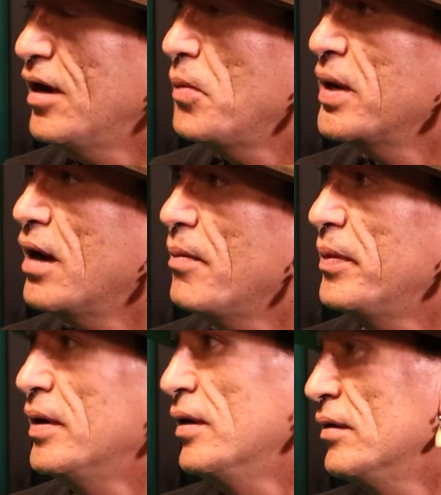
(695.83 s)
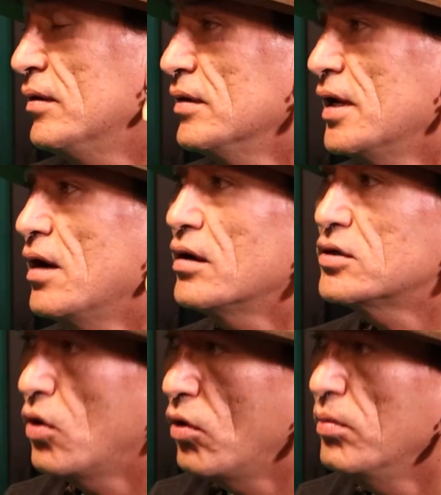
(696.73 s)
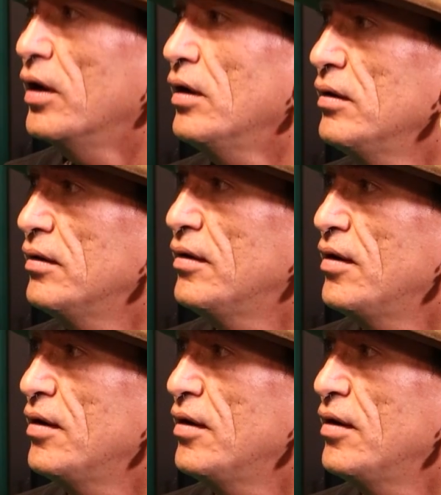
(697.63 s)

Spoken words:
coming up in late October,